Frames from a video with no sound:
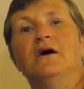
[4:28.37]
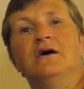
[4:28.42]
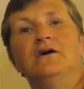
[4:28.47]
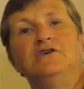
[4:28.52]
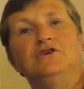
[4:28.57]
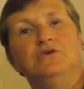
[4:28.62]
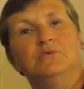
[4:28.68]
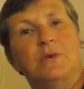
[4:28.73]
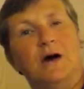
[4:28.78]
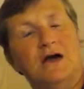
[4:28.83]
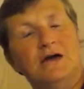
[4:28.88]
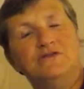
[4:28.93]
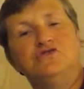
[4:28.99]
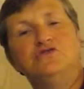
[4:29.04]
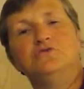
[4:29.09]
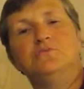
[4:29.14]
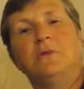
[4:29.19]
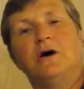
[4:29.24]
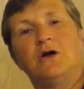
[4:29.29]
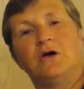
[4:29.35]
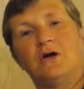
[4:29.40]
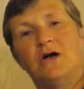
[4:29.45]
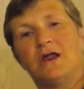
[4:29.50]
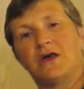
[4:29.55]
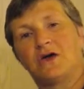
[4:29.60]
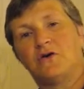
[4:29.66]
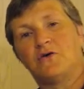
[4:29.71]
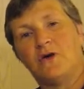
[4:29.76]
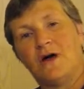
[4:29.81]
You might do better
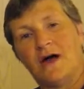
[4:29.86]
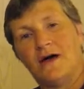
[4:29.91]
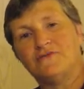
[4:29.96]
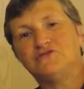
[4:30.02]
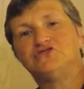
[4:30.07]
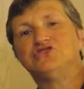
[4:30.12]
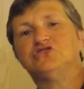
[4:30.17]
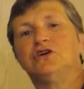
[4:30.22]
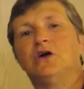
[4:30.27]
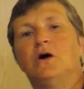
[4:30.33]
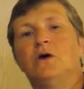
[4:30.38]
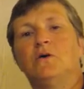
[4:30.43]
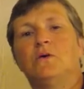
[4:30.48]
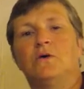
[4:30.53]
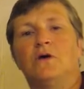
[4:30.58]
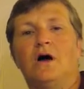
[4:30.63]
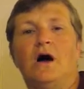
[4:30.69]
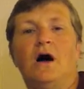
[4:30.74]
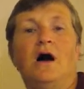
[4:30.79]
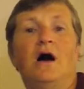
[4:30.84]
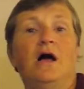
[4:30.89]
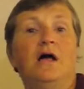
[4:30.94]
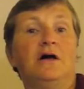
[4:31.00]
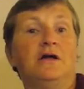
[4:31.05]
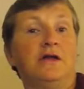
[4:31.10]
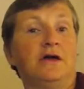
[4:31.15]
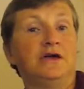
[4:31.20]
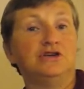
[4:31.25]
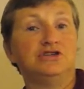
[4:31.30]
at a craft show or a
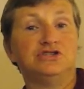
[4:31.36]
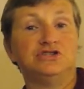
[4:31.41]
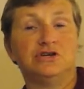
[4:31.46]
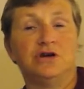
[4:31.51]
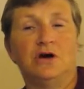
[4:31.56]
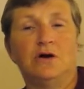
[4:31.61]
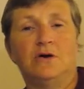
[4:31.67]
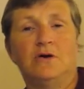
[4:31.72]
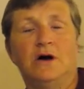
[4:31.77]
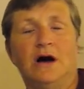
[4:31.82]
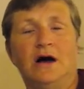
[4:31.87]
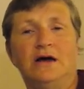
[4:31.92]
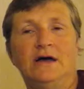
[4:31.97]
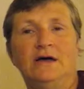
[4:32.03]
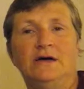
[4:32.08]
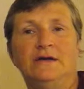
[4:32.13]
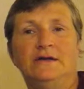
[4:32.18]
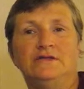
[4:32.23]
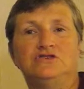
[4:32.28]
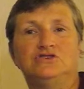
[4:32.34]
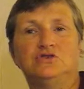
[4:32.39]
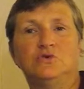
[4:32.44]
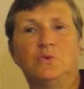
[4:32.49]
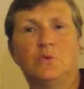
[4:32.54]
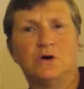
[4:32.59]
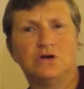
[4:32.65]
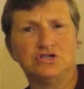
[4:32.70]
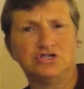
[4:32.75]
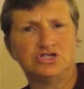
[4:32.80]
holiday show. I do
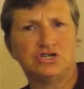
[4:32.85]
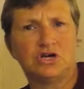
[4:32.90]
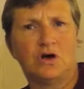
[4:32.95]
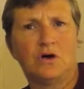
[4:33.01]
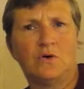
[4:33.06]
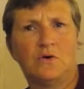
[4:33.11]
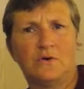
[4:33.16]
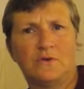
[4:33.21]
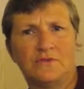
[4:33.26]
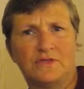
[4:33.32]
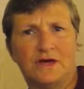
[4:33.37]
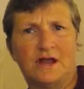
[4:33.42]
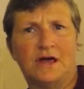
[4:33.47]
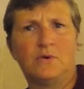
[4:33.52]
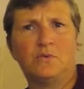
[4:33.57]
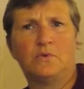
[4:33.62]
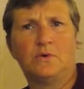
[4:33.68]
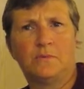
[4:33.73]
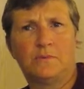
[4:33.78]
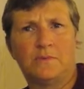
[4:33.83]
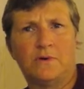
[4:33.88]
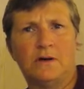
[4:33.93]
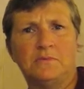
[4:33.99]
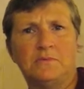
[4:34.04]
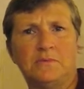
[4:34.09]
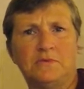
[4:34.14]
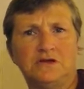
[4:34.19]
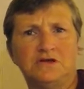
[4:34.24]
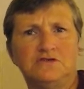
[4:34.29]
one show that I will
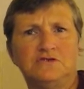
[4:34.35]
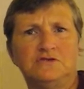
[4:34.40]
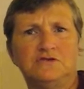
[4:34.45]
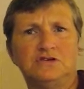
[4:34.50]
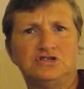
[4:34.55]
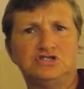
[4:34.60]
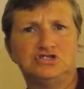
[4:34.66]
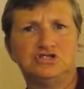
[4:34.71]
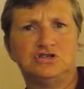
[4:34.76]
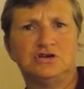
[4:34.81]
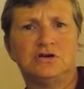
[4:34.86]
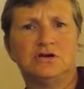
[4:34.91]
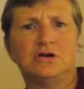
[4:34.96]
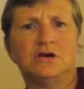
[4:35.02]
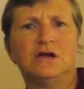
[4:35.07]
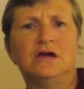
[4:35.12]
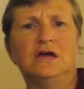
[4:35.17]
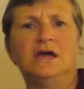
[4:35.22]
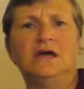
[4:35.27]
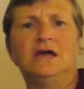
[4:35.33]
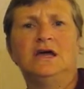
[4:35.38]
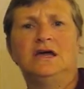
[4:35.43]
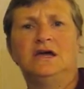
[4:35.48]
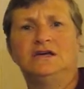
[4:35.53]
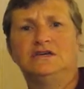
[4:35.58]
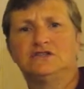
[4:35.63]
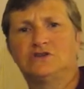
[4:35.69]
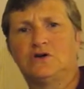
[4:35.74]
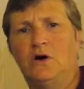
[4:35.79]
probably do this year.
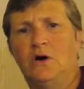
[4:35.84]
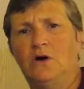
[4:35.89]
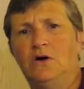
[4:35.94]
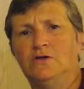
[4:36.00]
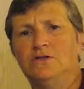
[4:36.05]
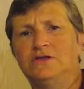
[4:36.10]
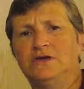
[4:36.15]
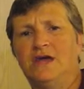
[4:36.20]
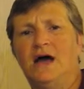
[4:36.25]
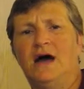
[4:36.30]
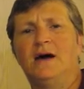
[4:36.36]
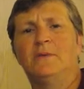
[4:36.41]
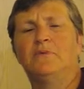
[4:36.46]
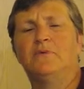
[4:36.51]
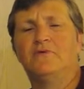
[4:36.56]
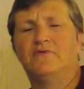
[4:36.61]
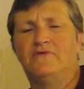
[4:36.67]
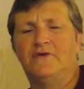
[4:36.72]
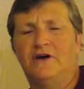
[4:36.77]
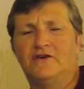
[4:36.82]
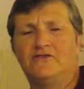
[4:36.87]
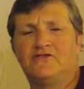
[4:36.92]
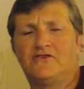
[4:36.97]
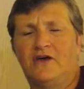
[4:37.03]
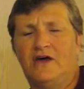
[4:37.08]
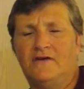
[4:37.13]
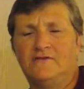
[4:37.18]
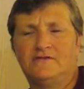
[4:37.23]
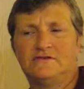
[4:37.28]
It's called the Apple Fest.
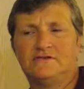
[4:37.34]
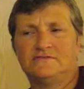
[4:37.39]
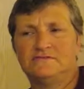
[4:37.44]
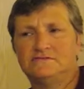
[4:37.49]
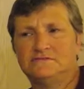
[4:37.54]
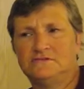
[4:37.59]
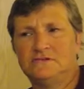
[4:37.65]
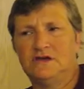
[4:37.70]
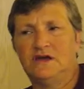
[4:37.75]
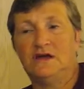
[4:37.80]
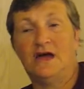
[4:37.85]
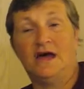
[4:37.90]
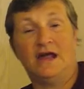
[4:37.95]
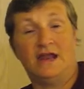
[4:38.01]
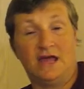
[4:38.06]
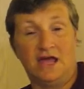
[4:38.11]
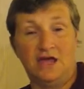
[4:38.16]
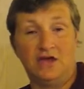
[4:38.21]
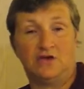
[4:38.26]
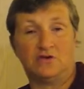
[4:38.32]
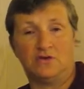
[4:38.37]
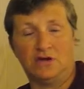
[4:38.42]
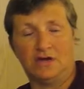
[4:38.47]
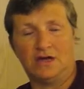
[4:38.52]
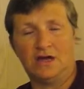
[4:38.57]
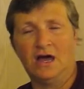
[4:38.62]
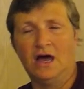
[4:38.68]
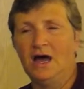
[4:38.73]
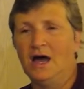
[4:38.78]
I haven't at Hay
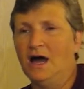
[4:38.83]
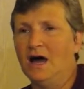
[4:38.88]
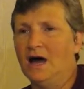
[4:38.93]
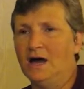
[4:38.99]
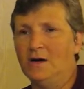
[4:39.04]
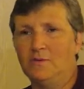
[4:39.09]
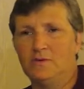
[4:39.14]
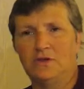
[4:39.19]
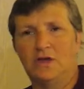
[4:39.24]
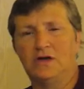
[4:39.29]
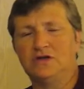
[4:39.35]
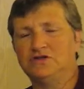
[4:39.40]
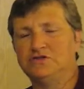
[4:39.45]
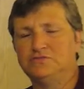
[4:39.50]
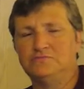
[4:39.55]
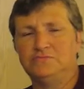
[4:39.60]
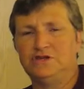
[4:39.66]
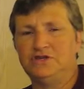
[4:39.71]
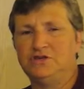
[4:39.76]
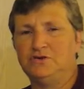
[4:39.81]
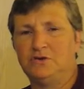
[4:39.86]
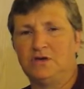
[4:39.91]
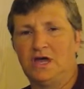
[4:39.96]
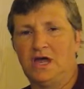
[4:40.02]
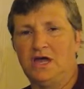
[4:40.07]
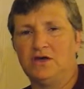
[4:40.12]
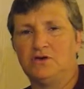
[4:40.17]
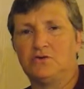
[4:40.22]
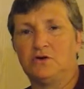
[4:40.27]
Creek. I will not be doing
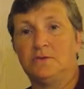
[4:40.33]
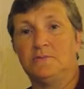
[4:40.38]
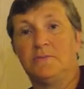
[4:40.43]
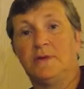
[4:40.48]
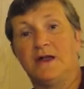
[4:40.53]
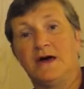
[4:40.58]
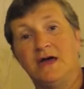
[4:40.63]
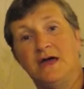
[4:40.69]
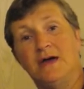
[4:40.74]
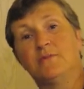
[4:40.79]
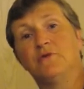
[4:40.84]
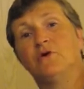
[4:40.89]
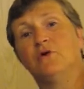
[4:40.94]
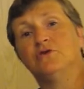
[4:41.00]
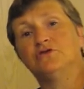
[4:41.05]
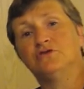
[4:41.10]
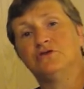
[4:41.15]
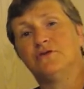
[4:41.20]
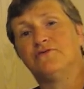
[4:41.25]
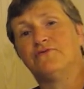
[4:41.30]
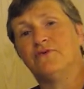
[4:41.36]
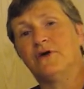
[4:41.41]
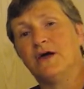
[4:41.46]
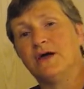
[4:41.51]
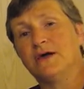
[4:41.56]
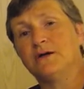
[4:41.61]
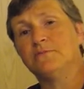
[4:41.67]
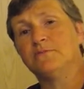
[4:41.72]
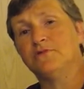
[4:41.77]
Hay Creek, but I am going to the
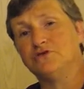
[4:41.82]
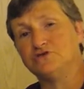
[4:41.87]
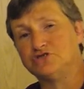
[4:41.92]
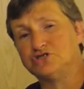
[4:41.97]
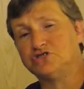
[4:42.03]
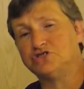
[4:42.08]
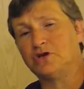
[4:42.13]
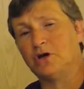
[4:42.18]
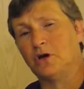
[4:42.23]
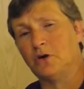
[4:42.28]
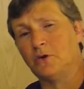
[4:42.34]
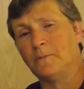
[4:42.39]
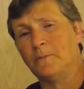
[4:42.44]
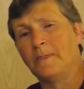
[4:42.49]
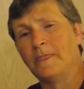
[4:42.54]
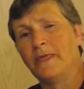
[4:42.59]
Frankenmuth show.